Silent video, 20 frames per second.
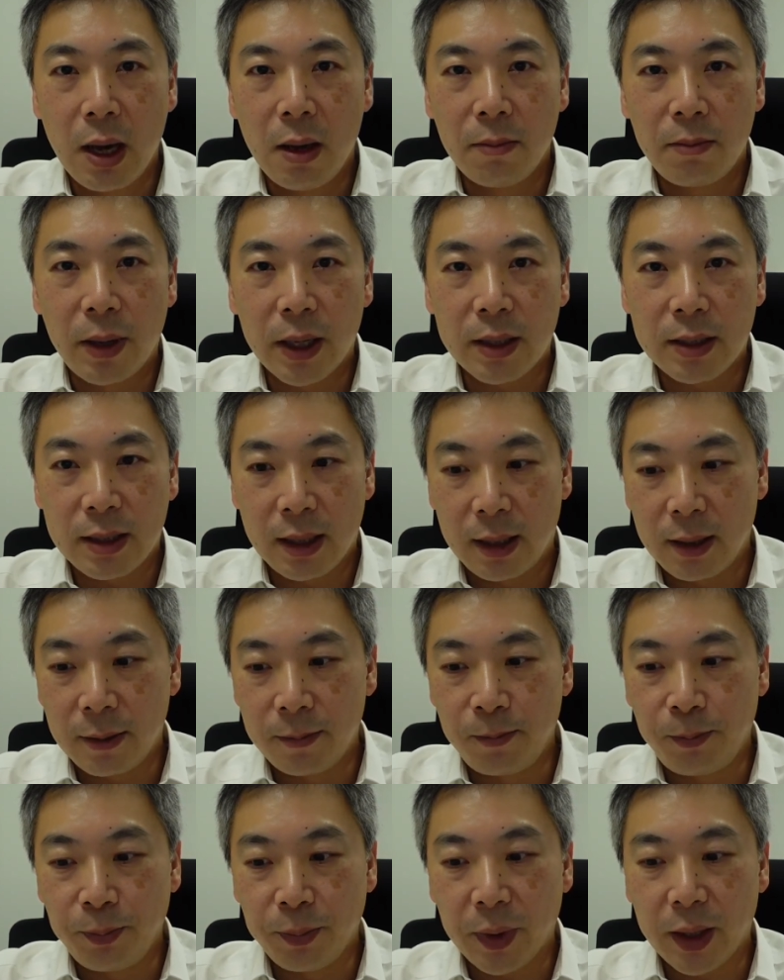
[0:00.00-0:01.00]
But
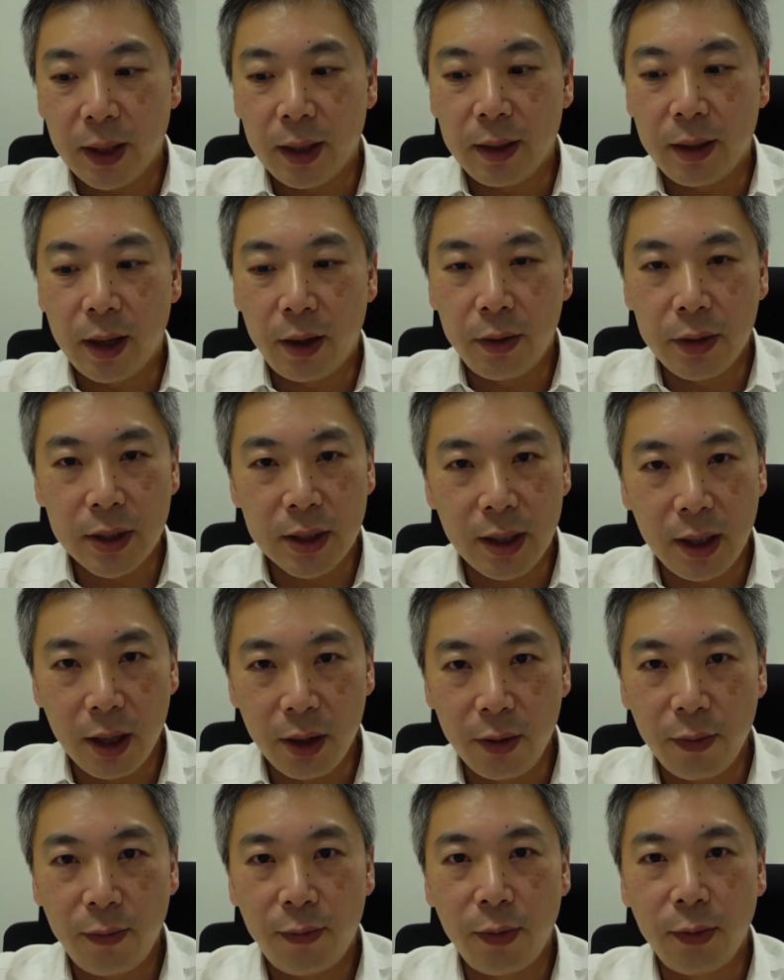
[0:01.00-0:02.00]
there is a lot
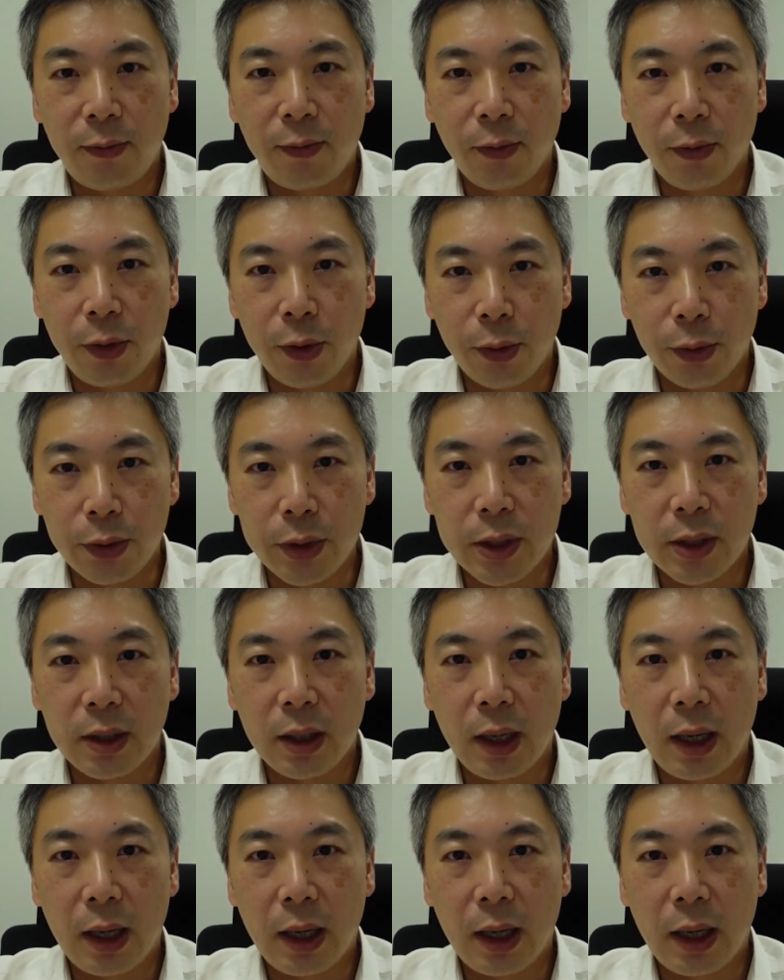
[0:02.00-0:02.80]
of food for thought.